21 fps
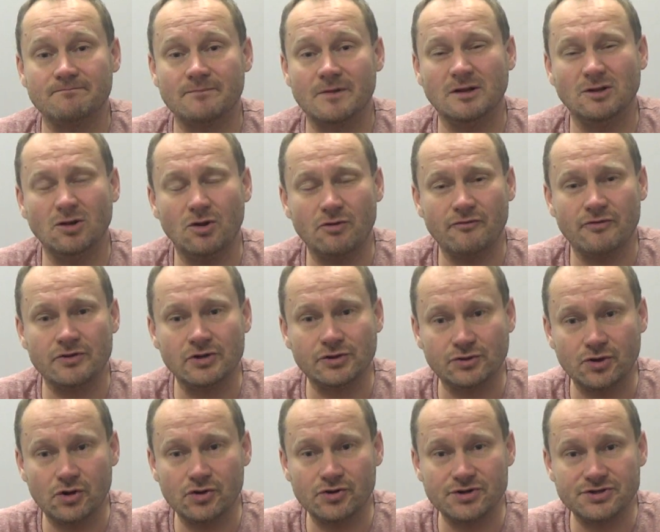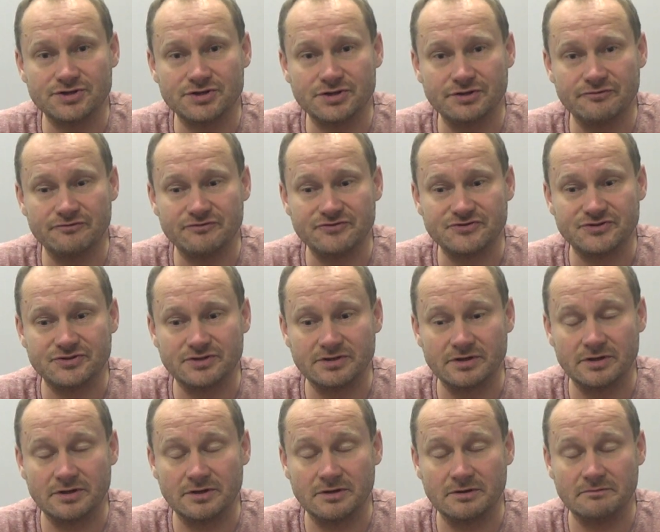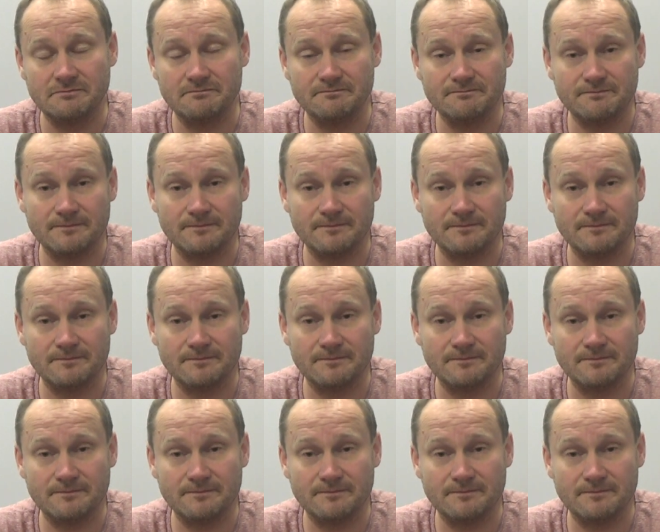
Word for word: a lot of alternatives uh,